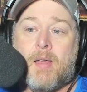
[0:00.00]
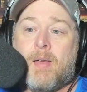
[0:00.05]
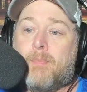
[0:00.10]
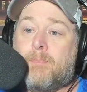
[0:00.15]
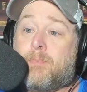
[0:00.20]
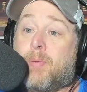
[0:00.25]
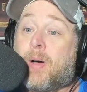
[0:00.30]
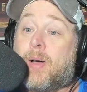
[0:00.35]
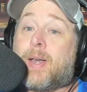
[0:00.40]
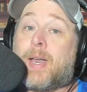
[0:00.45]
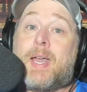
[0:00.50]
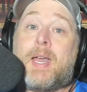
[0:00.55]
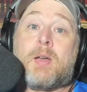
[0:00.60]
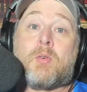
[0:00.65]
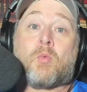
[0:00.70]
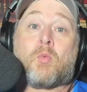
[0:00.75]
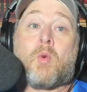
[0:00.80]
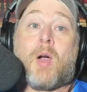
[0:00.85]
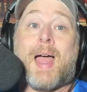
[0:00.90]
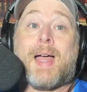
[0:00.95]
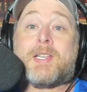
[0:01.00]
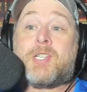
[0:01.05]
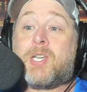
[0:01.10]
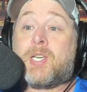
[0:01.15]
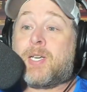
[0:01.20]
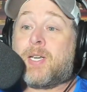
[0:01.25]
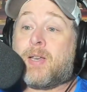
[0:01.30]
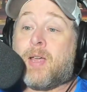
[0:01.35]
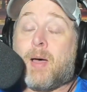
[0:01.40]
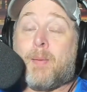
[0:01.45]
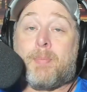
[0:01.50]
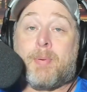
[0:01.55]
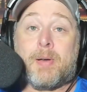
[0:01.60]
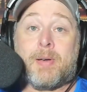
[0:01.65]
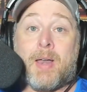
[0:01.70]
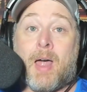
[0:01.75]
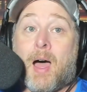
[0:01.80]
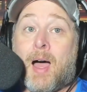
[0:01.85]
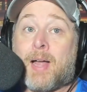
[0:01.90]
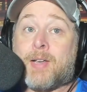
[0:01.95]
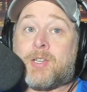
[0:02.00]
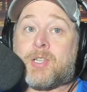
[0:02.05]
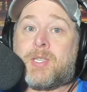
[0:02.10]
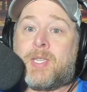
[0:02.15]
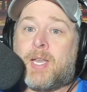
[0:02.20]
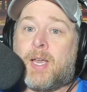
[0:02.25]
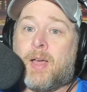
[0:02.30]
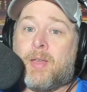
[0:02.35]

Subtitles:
but it ratcheted up a notch the